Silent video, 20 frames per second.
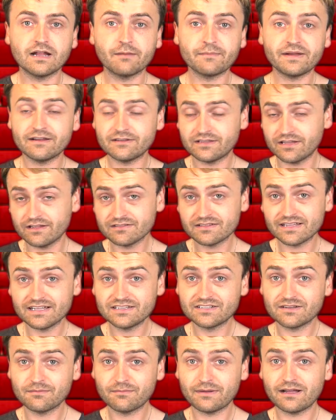I mean, it does
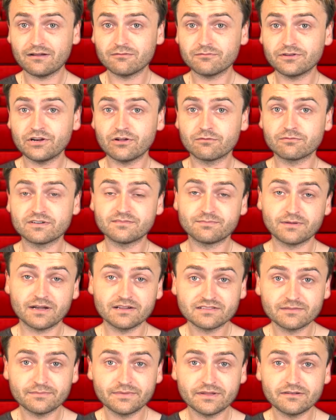teach you about,
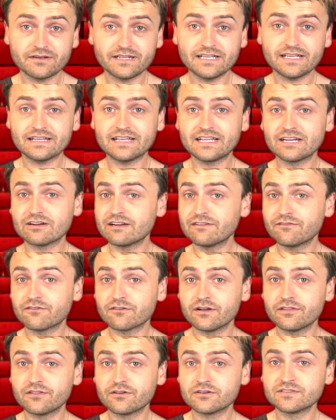responsibility and caring
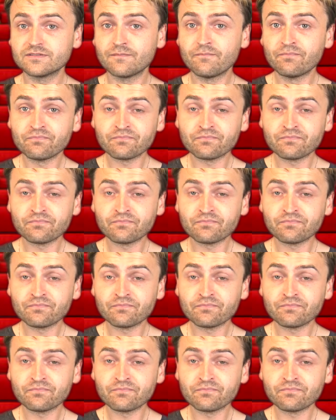for others.